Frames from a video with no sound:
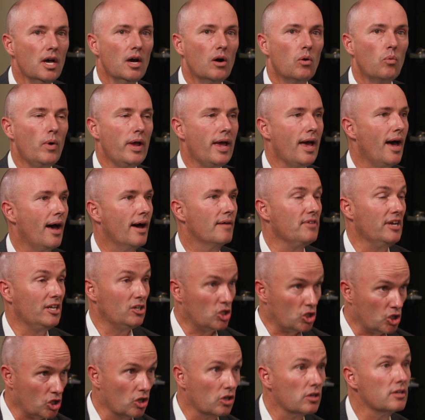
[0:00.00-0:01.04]
We have
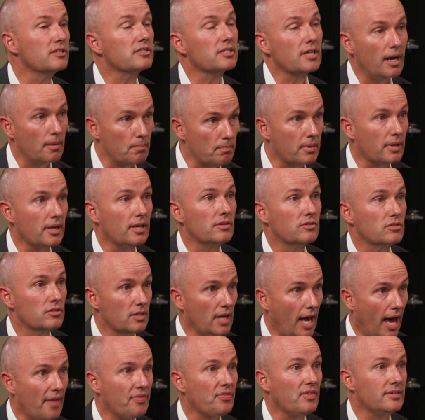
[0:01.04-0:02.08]
insurance companies
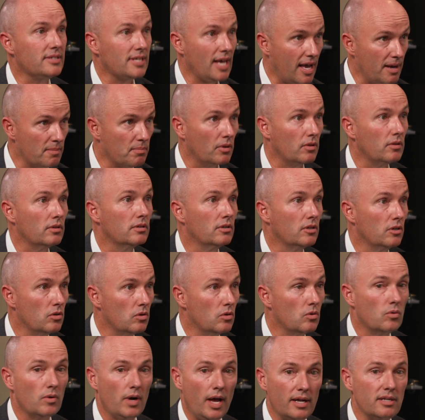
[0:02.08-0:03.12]
at the table
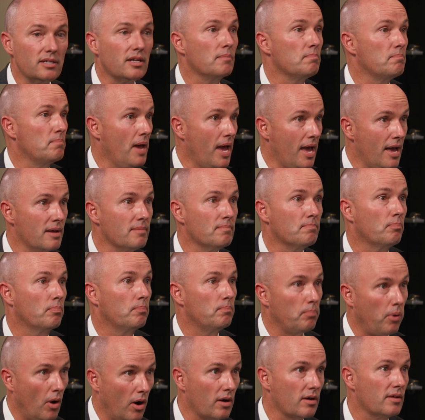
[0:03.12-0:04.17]
who end up paying
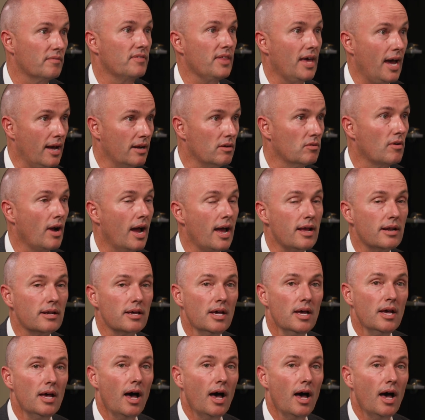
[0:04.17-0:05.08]
part of that, right?